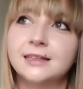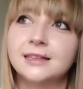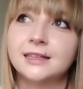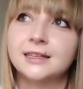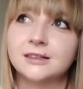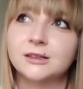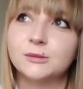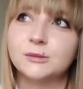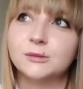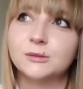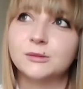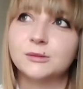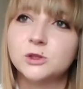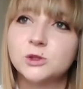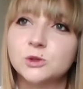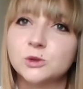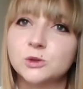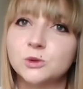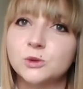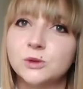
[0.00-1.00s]
little
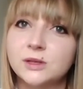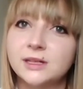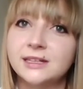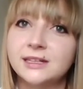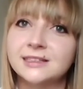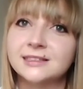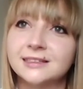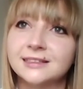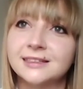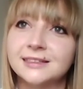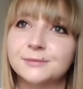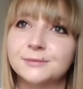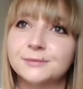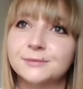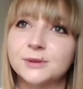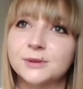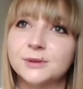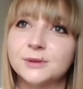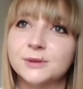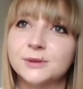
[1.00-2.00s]
problems so
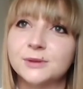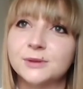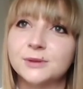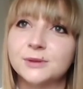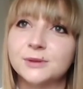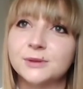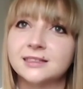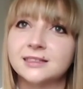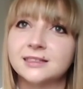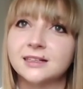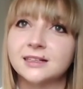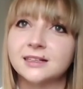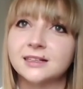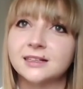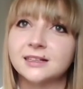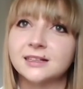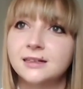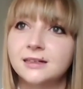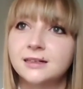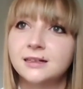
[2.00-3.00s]
easily, but when you're stuck
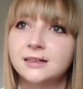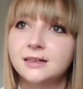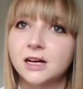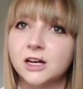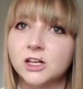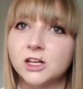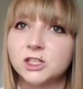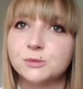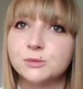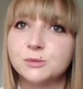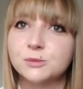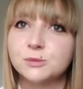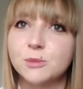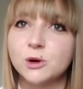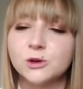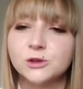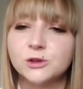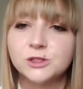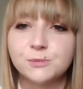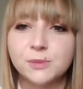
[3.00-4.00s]
in a
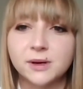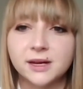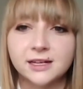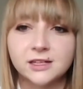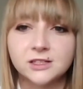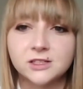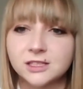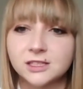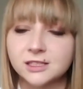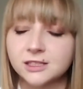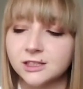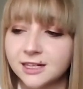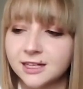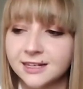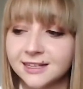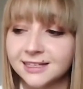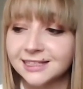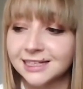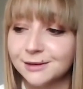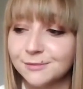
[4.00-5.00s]
small space just looking
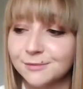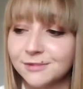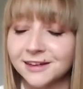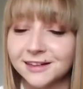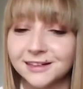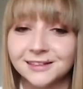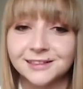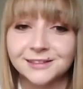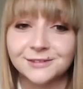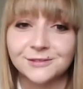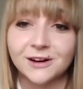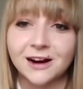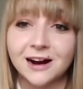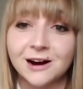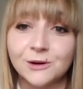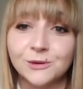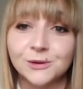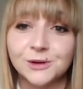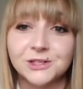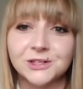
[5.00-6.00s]
at the same things for
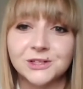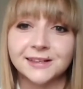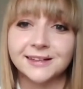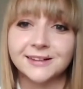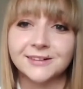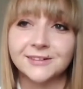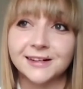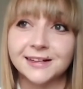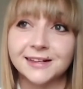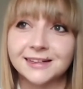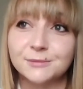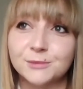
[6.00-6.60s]
hours, you're like, right,